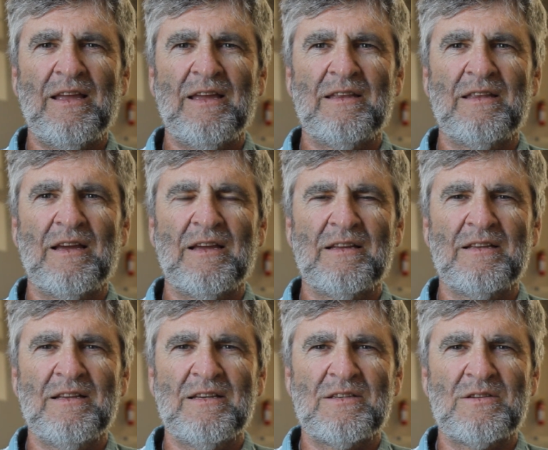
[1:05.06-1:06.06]
And
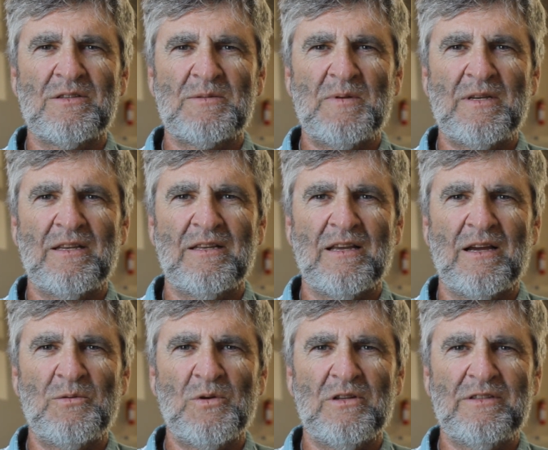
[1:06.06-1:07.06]
so it's been
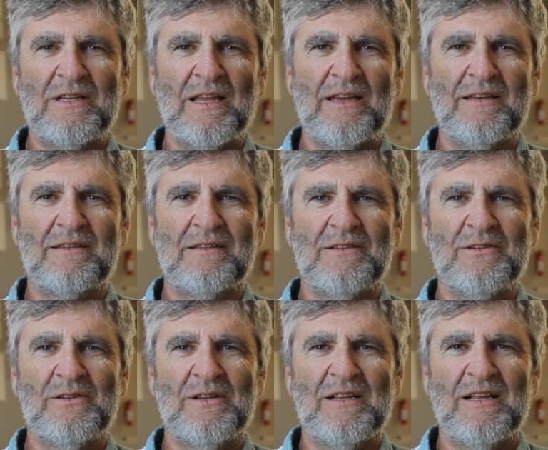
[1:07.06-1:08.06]
a real delight to
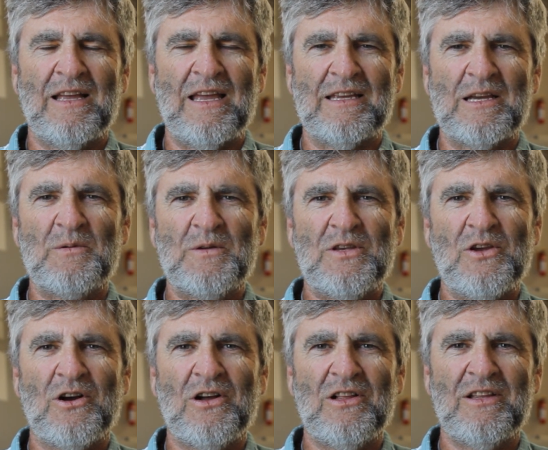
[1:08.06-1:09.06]
hang out with
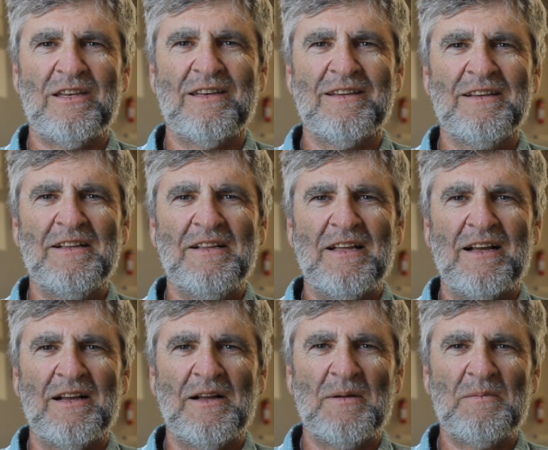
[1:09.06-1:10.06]
y'all and
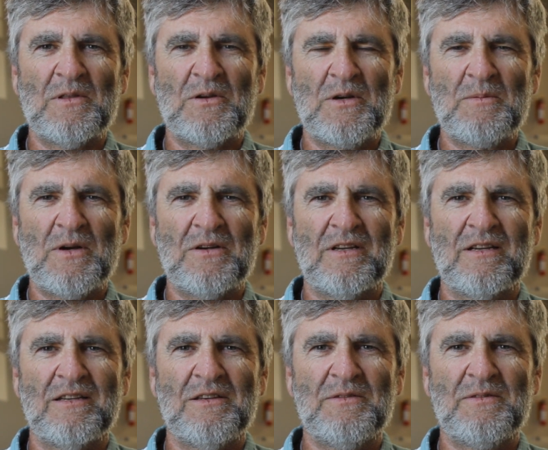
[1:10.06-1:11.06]
learn about
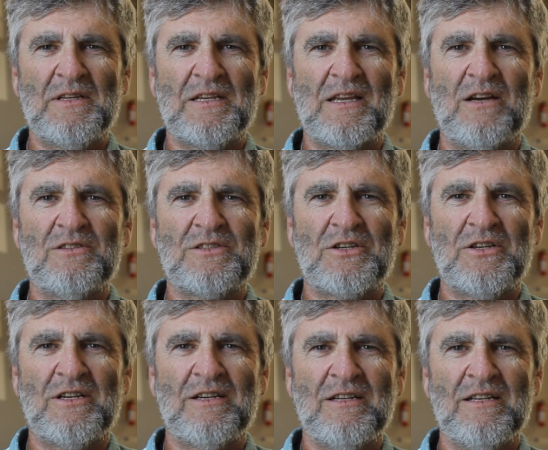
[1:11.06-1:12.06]
Newfoundland culture.